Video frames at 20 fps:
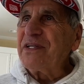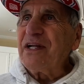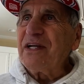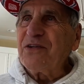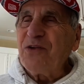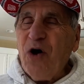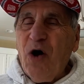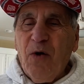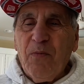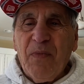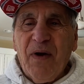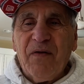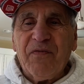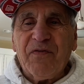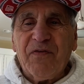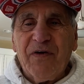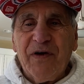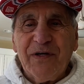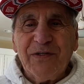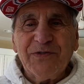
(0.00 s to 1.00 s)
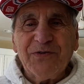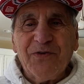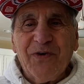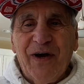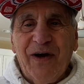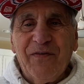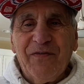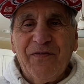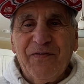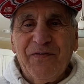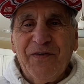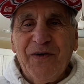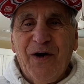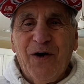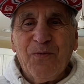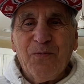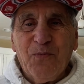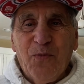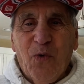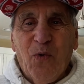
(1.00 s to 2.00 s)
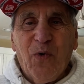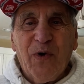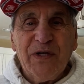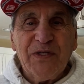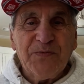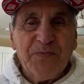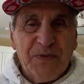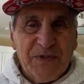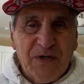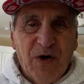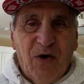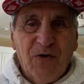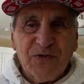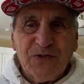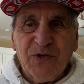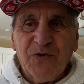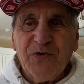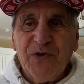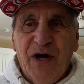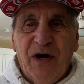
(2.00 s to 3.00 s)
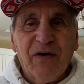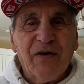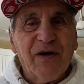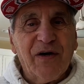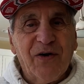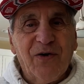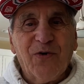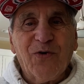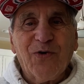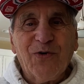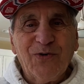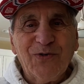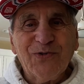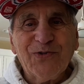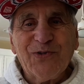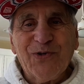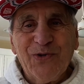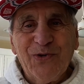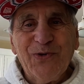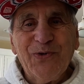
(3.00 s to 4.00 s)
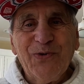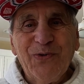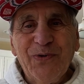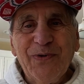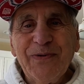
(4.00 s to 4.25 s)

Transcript: it to all my friends who have young boys, but also young girls too.